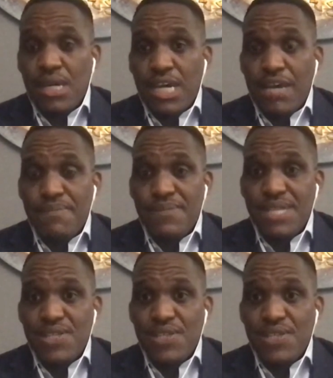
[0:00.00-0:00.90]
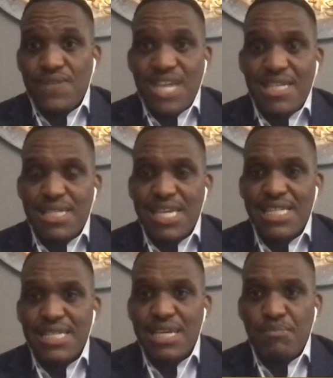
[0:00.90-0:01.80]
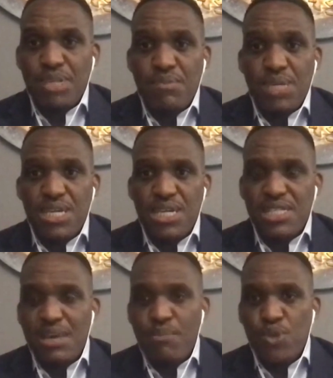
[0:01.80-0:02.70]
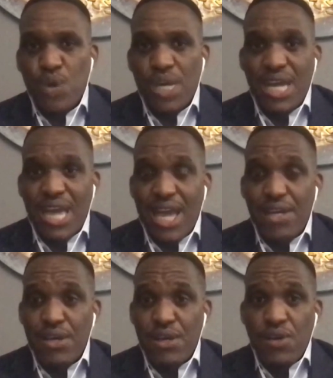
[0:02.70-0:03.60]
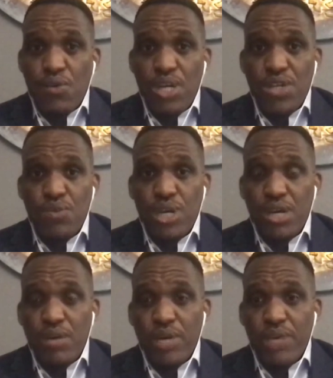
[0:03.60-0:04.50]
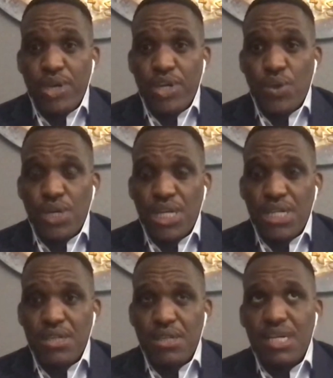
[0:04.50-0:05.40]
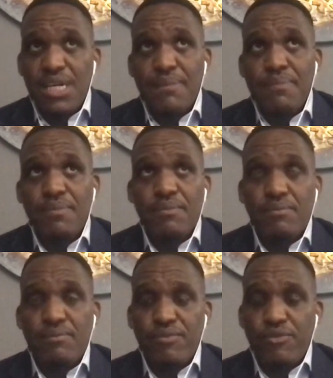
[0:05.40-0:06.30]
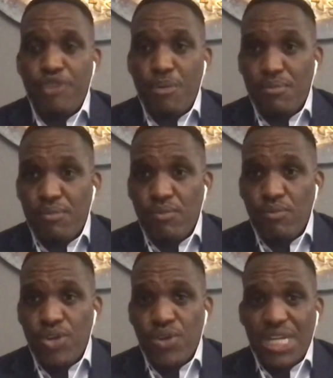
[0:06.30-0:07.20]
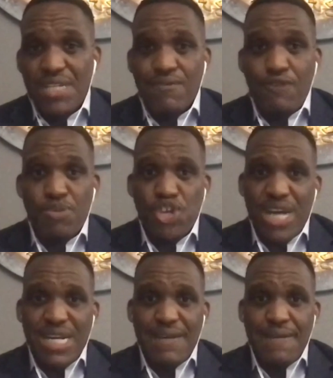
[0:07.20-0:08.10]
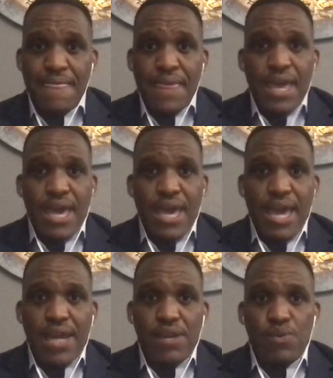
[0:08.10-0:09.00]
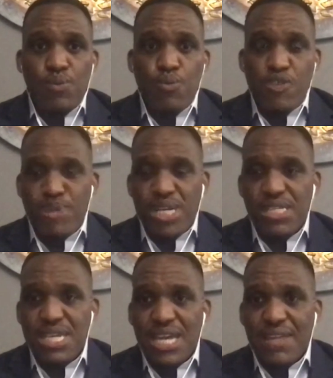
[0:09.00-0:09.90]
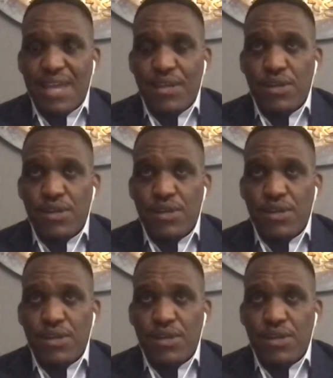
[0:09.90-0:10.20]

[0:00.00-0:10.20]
um, sets of test kits and PPEs that Botswana had were, were, were donated um, from were donated from China, and we've been seeing that